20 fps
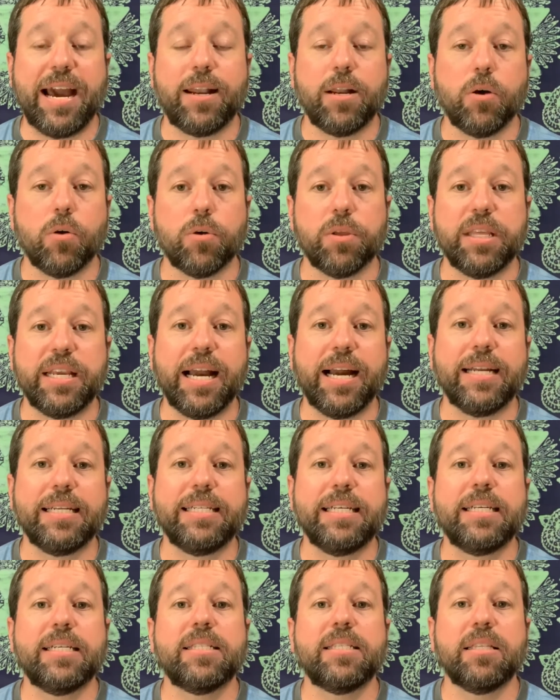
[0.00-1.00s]
or the
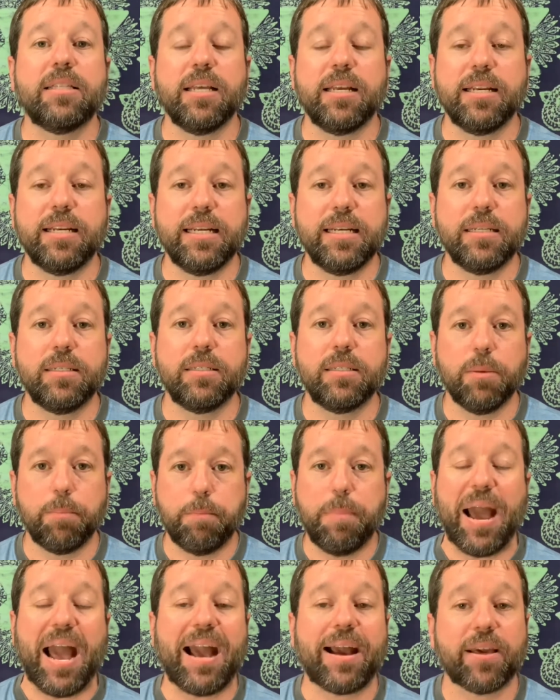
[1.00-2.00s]
ideas that they need to
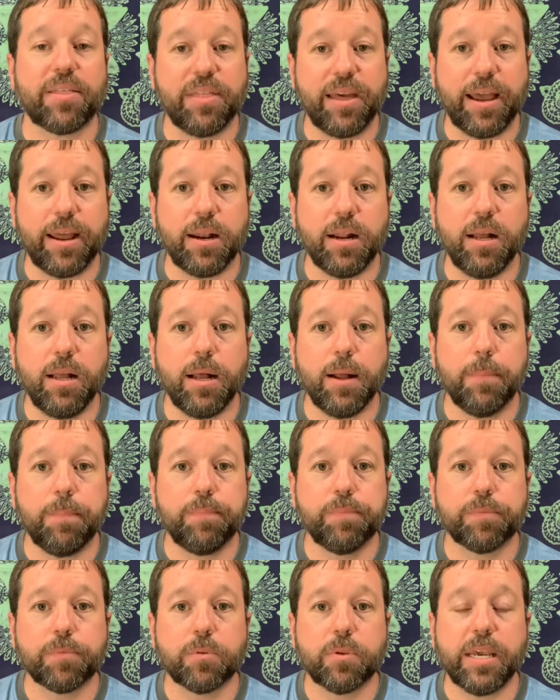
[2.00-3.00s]
back that up.
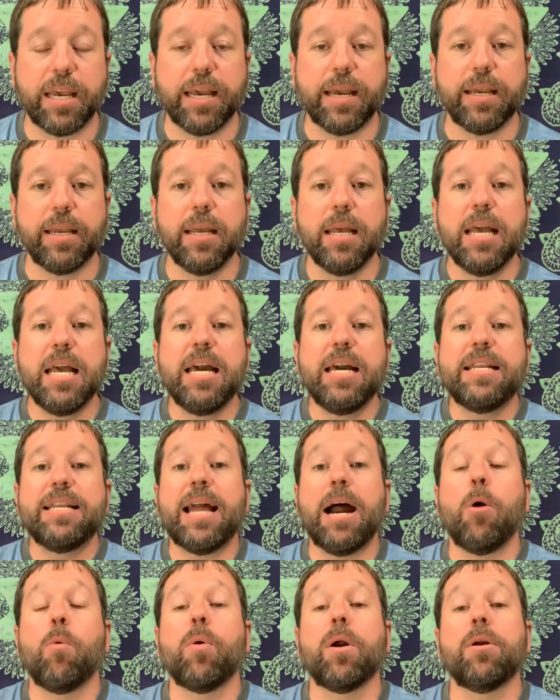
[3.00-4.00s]
Okay.
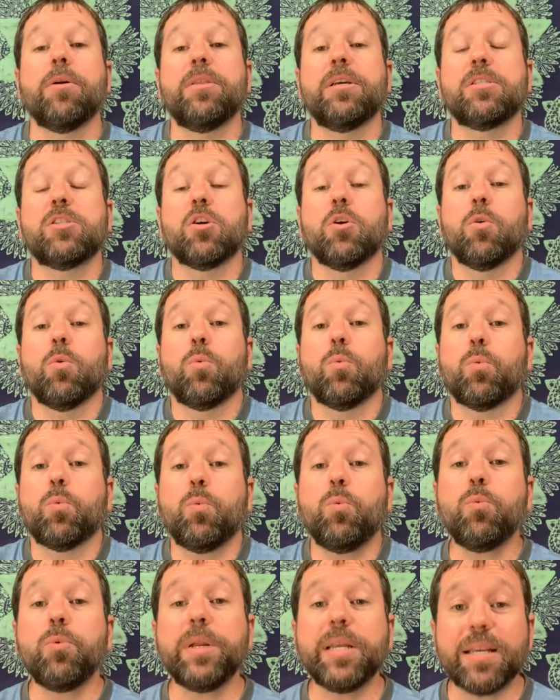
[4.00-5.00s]
Now, where this
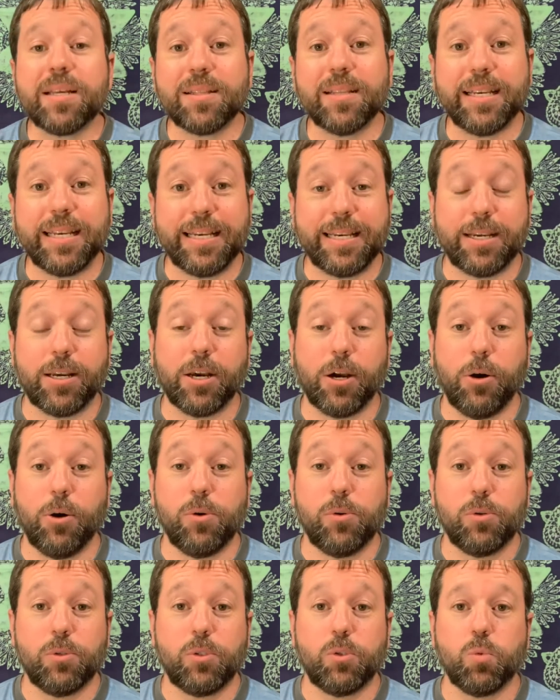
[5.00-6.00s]
really
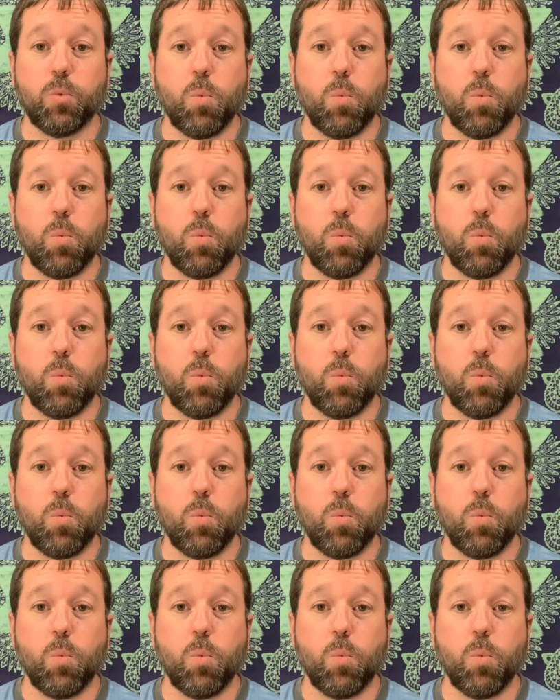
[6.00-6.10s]
goes